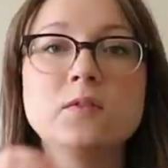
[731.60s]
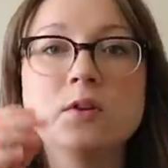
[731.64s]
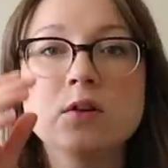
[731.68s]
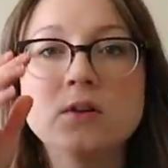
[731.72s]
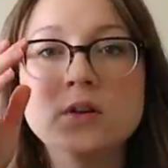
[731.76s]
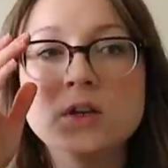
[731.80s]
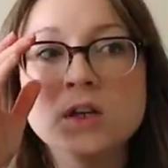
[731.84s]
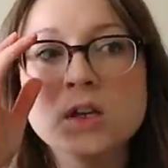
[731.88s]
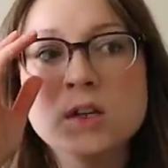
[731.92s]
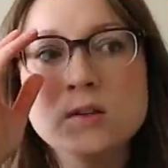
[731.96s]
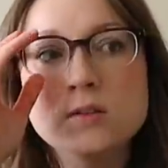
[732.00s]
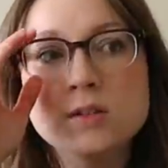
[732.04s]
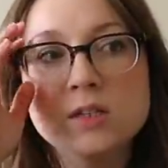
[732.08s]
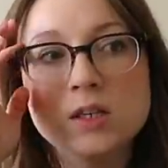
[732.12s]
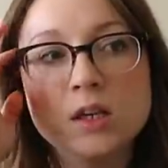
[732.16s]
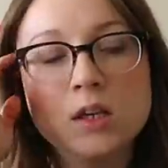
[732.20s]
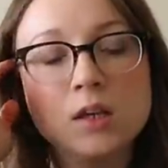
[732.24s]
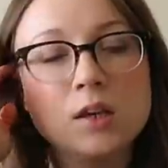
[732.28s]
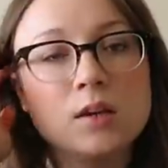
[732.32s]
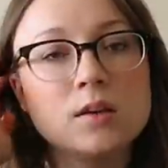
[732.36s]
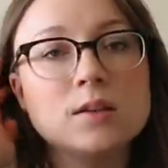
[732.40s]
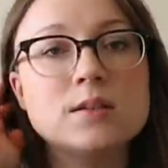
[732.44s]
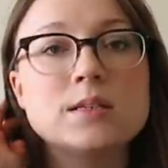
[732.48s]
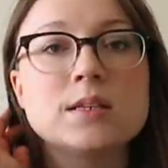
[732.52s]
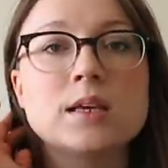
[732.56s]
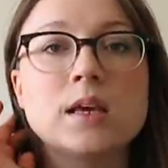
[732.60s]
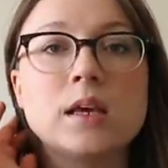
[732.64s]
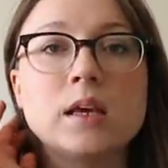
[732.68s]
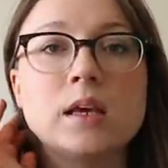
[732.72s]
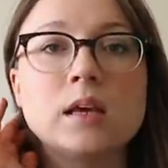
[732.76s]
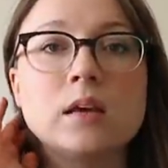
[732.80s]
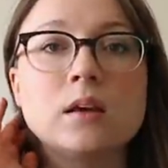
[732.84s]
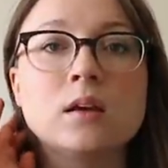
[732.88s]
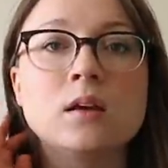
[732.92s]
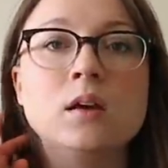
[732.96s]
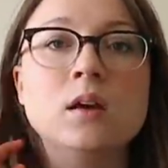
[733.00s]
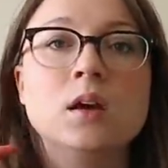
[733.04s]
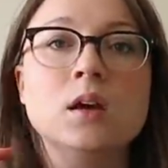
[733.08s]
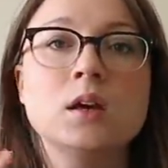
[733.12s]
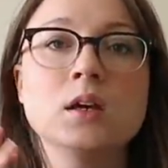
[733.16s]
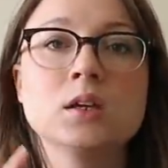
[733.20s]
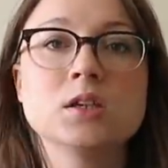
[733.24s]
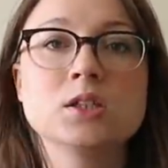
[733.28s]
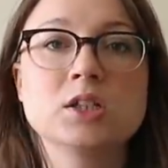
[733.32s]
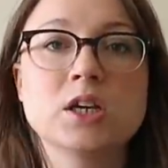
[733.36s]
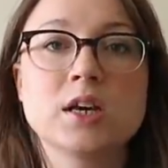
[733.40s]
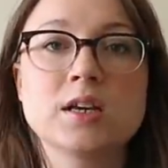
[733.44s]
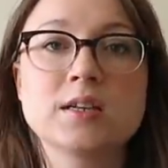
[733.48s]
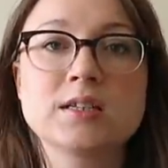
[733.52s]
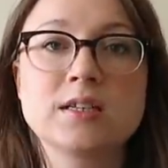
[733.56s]
If you're new to using
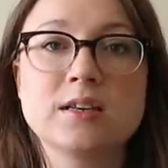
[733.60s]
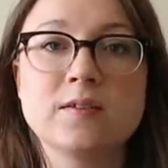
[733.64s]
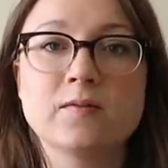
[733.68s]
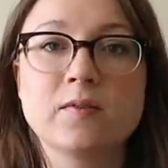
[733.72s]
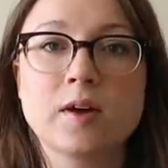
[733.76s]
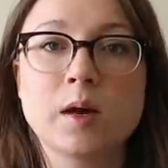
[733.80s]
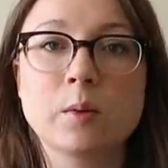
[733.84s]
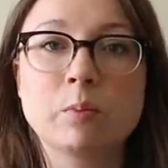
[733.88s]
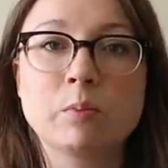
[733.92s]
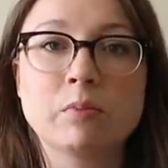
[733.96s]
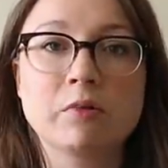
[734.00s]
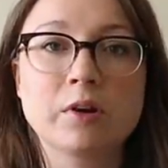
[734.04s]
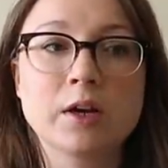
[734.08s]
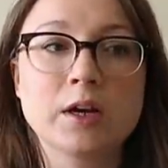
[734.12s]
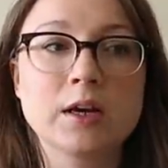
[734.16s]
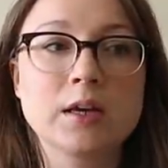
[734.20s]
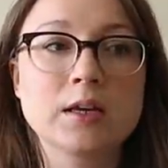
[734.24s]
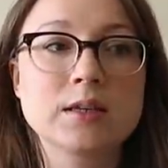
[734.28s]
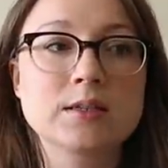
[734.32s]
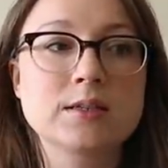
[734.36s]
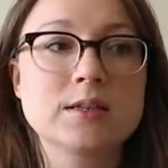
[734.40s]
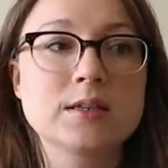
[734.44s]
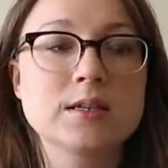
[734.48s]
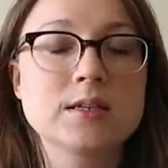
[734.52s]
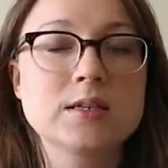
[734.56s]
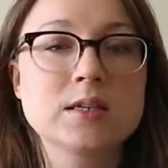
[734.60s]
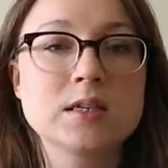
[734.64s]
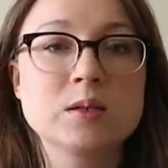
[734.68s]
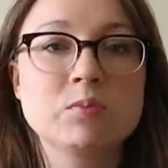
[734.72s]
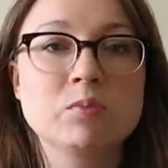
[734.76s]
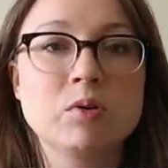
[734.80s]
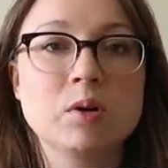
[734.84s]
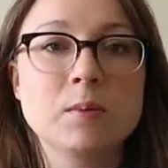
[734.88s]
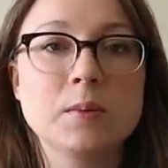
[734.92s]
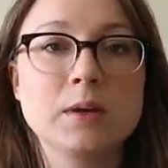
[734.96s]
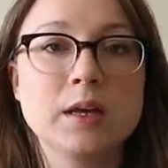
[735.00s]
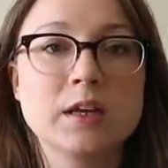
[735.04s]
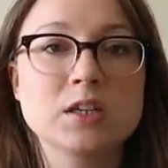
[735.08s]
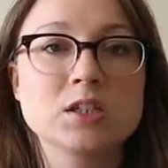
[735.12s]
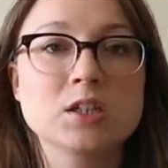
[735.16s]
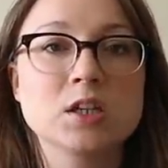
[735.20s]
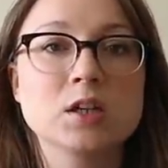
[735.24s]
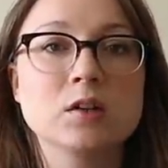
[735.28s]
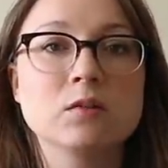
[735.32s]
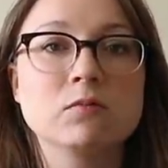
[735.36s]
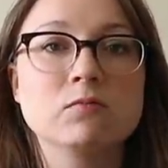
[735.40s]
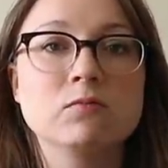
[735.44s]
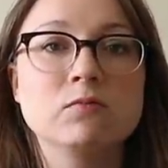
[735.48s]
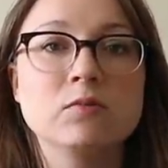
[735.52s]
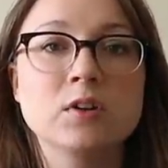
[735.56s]
jersey fabrics, this is probably
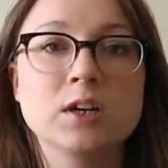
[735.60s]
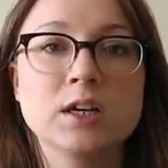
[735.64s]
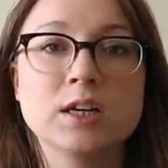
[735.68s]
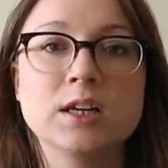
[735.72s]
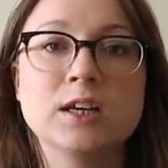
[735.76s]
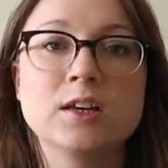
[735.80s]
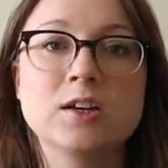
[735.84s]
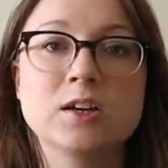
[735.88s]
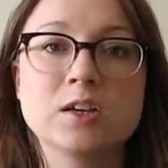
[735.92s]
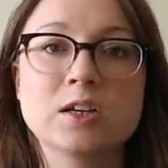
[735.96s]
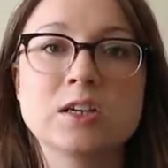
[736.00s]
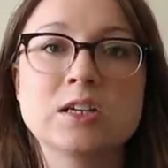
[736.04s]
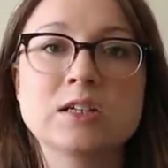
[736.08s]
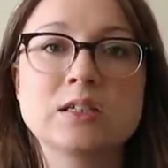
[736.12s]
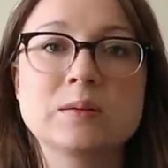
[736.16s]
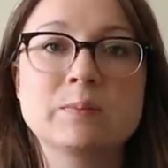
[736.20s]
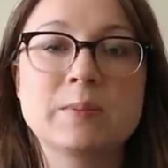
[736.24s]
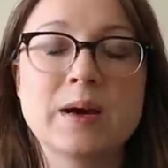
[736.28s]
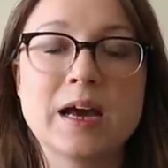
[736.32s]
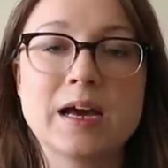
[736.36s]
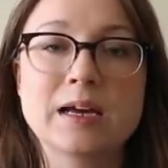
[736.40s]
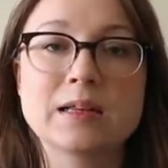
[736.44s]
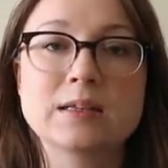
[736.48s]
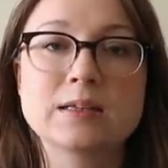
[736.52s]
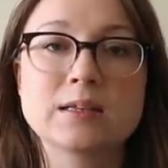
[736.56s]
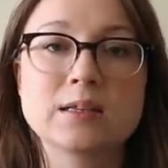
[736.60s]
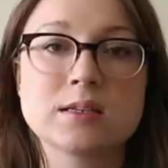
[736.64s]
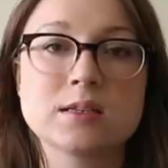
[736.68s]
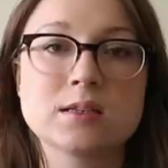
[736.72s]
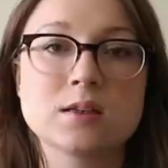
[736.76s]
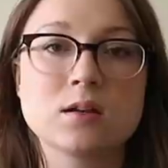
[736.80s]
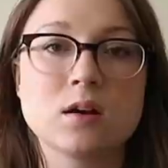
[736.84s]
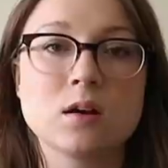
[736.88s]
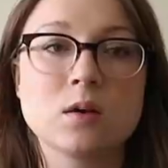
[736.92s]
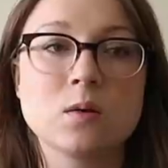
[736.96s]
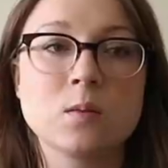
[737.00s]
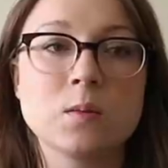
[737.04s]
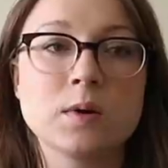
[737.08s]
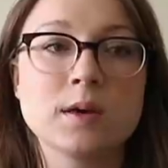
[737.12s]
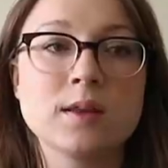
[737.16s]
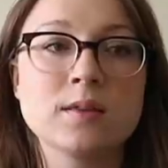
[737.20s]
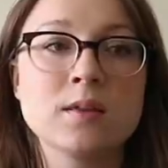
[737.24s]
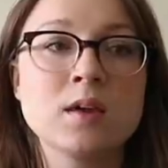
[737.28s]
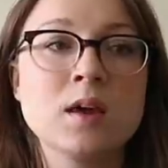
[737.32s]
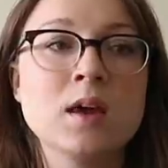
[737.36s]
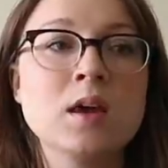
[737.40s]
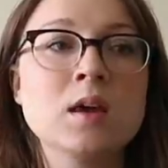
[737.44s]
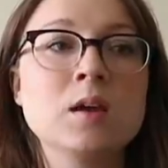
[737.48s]
actually a really good pattern to start with